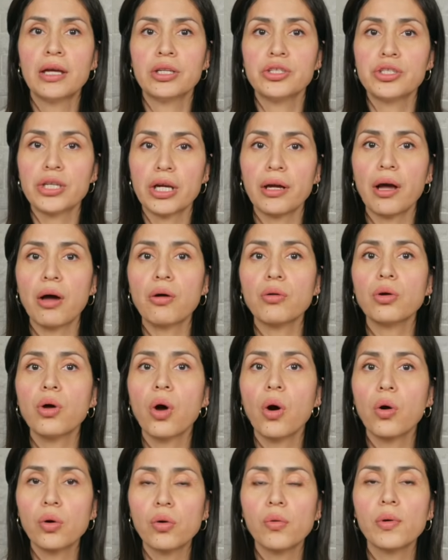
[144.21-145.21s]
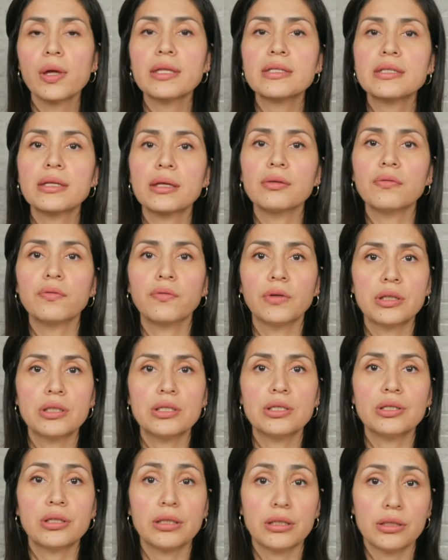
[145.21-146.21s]
check out KOKOIST
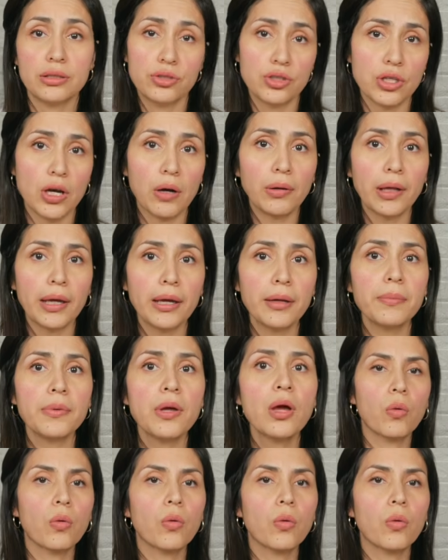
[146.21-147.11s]
Infinity Gel Lamp